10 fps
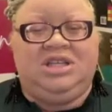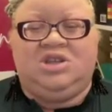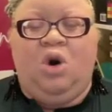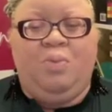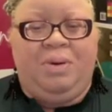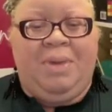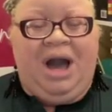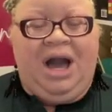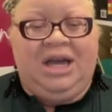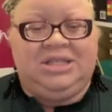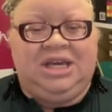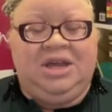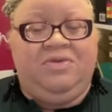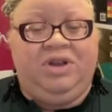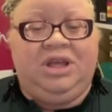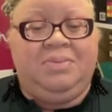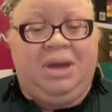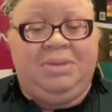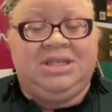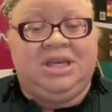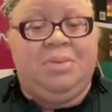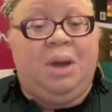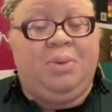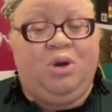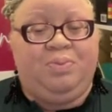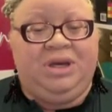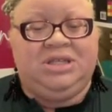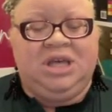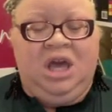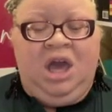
opened my eyes and it really made me see my purpose.